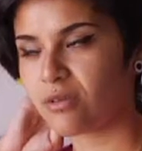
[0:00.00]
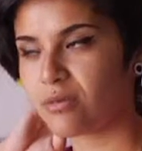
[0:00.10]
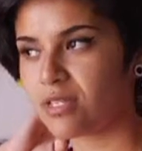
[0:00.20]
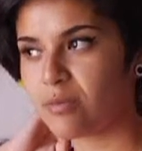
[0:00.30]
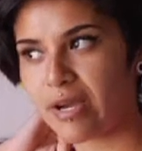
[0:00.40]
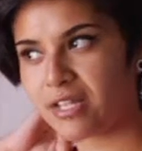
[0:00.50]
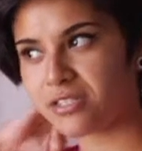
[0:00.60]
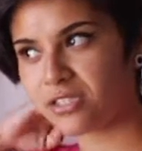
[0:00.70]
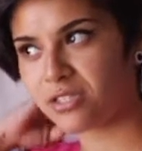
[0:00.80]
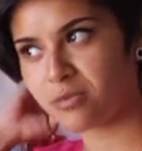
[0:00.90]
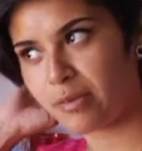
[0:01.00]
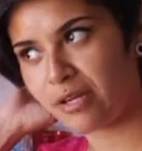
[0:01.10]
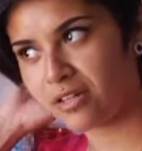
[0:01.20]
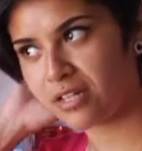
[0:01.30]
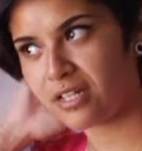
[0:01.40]
They're really passionate
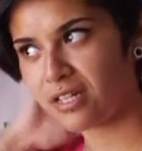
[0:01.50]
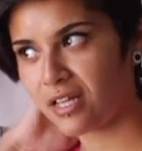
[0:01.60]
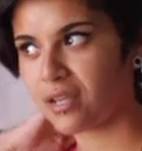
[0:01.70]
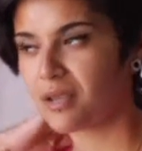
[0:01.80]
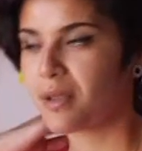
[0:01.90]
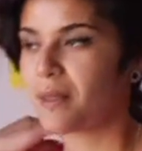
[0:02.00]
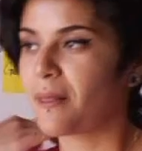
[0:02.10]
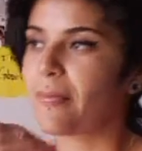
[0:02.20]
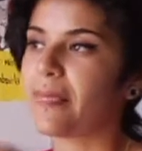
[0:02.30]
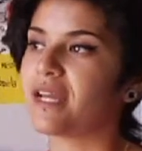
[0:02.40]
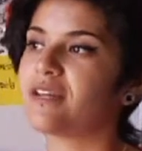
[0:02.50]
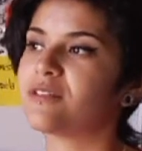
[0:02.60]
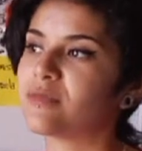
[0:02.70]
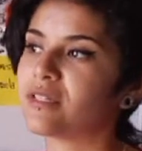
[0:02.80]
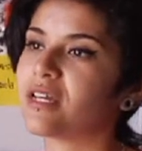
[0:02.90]
about it, and that that
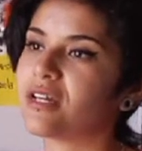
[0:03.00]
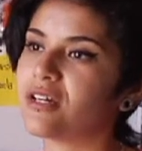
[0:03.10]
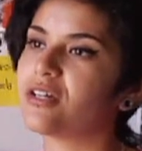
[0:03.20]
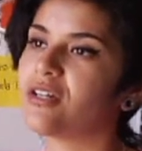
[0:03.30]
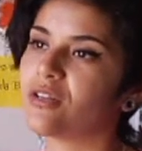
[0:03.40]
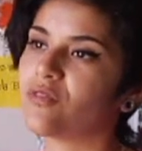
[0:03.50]
gives me like a good